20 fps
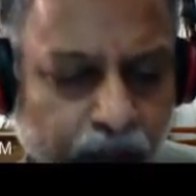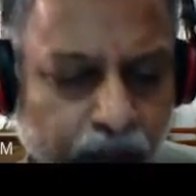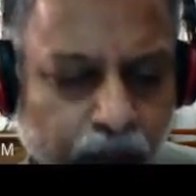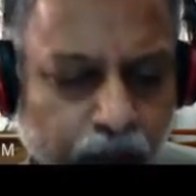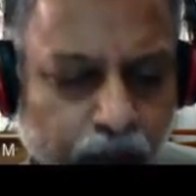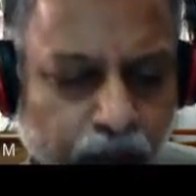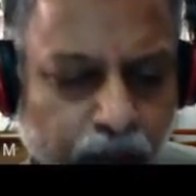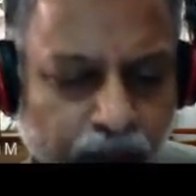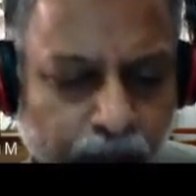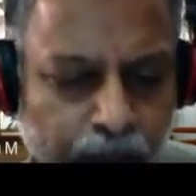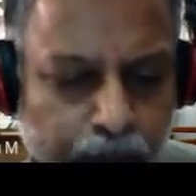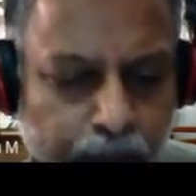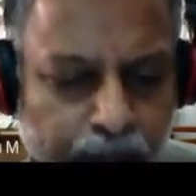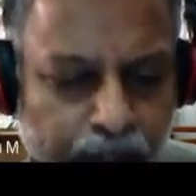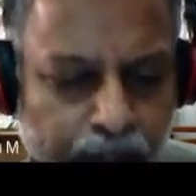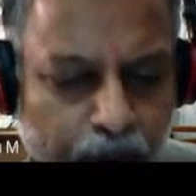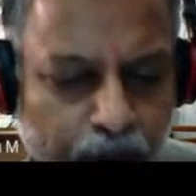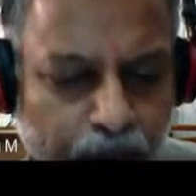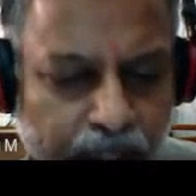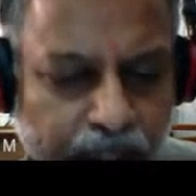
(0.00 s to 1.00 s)
From
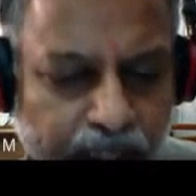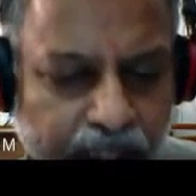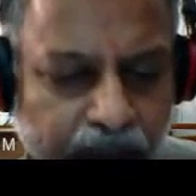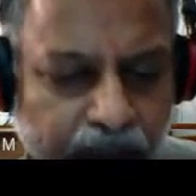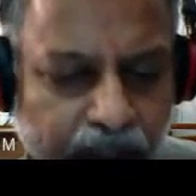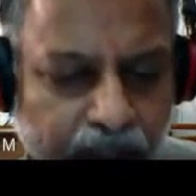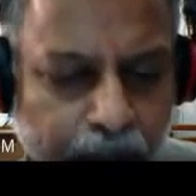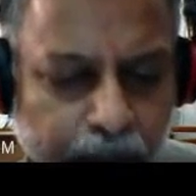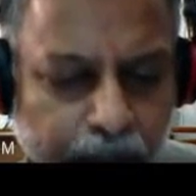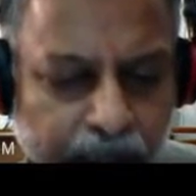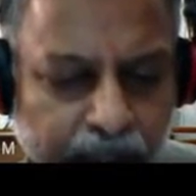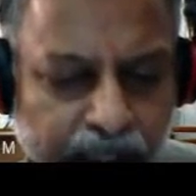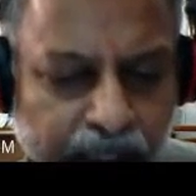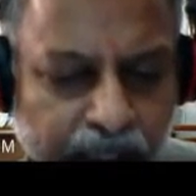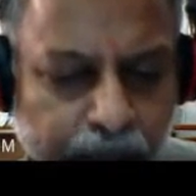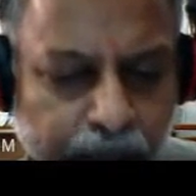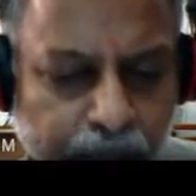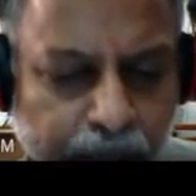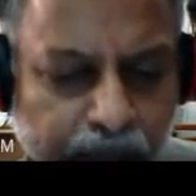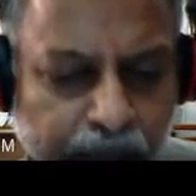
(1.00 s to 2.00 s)
B to A, the wiper can
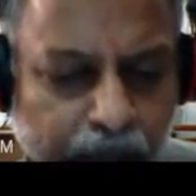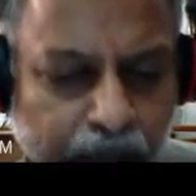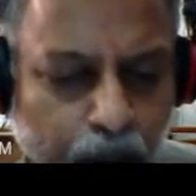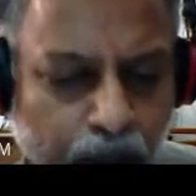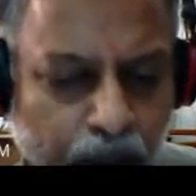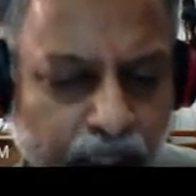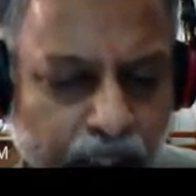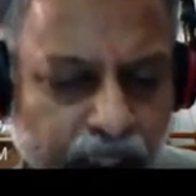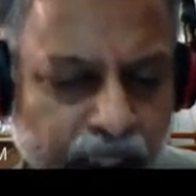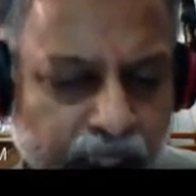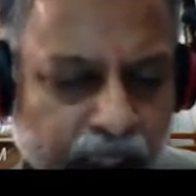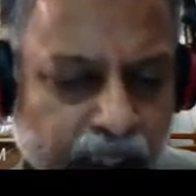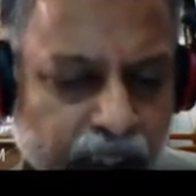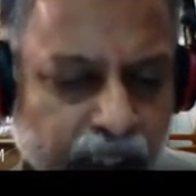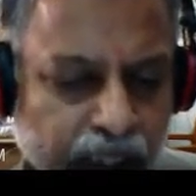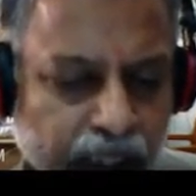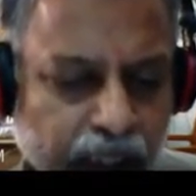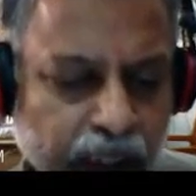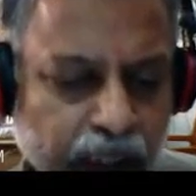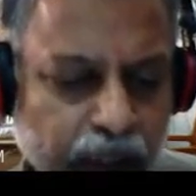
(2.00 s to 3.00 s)
be made rotated.
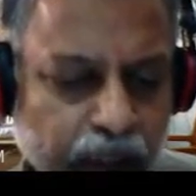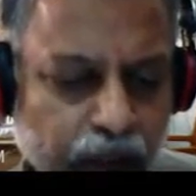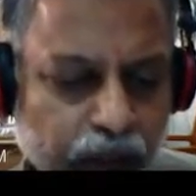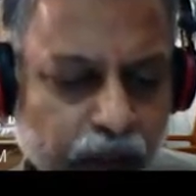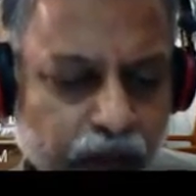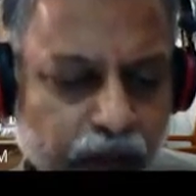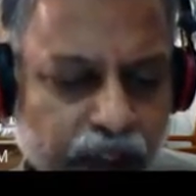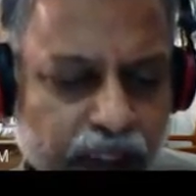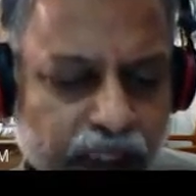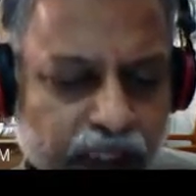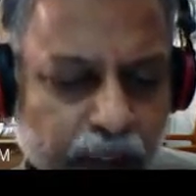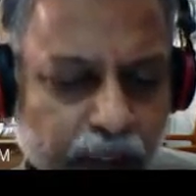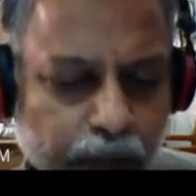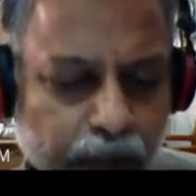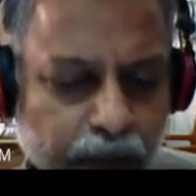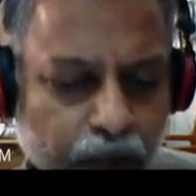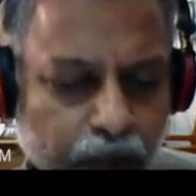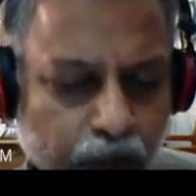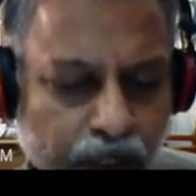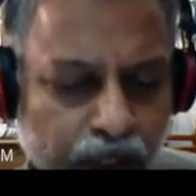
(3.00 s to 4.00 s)
If it is at B
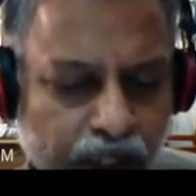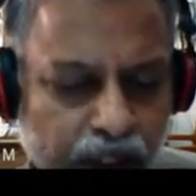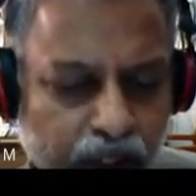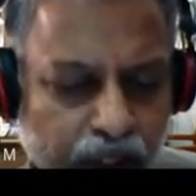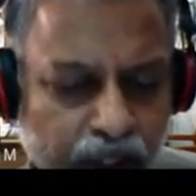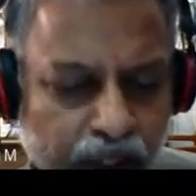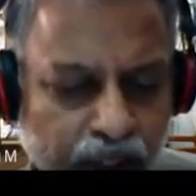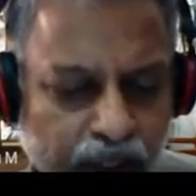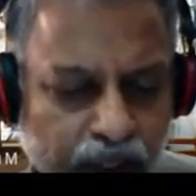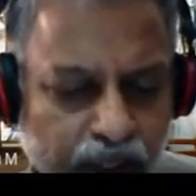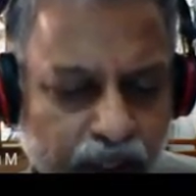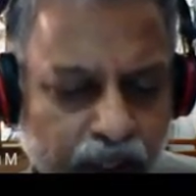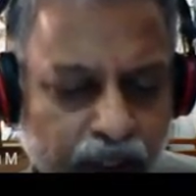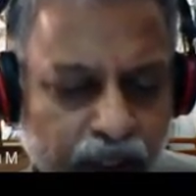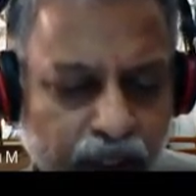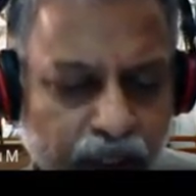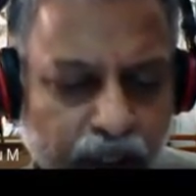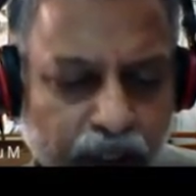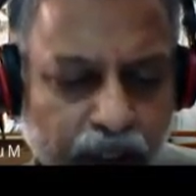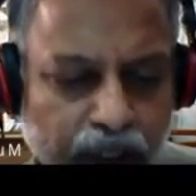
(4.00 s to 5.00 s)
location,
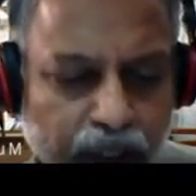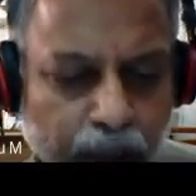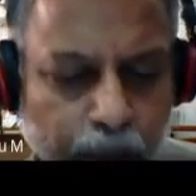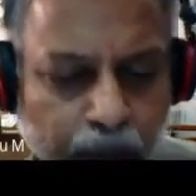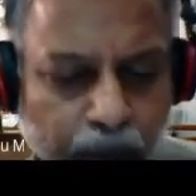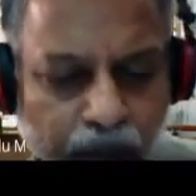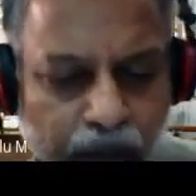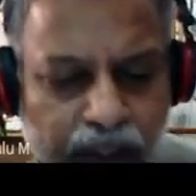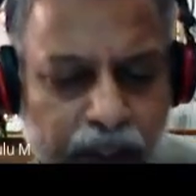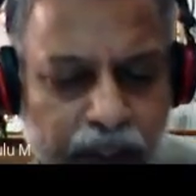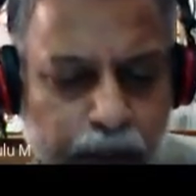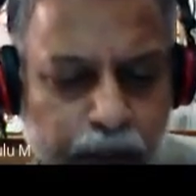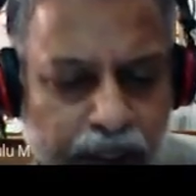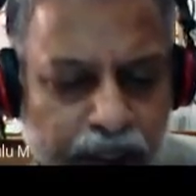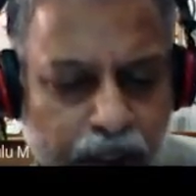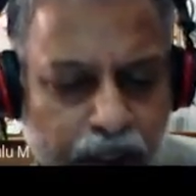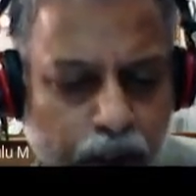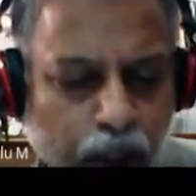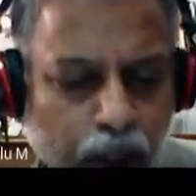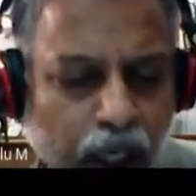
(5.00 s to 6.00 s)
the power is being
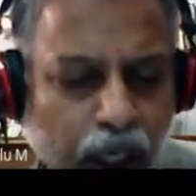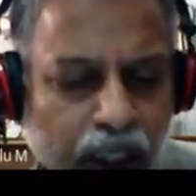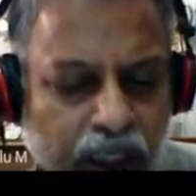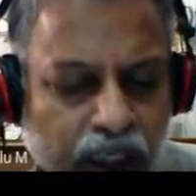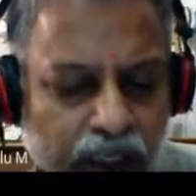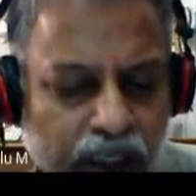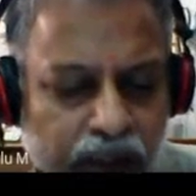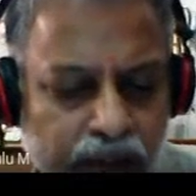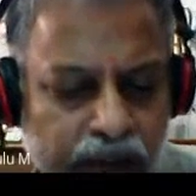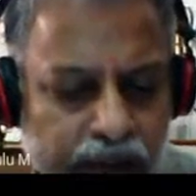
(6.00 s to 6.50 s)
shot.